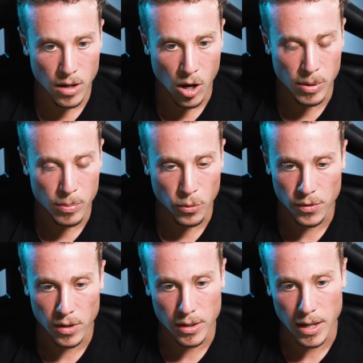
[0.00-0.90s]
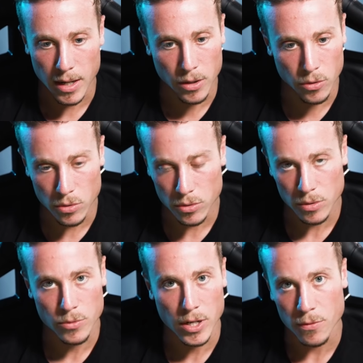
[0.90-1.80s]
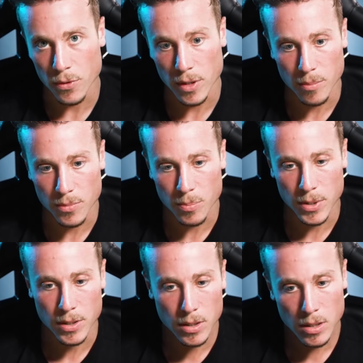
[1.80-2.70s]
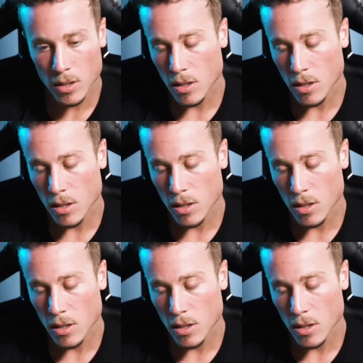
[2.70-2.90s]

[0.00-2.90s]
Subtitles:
I'll be posted on that angle, ready for them to peek.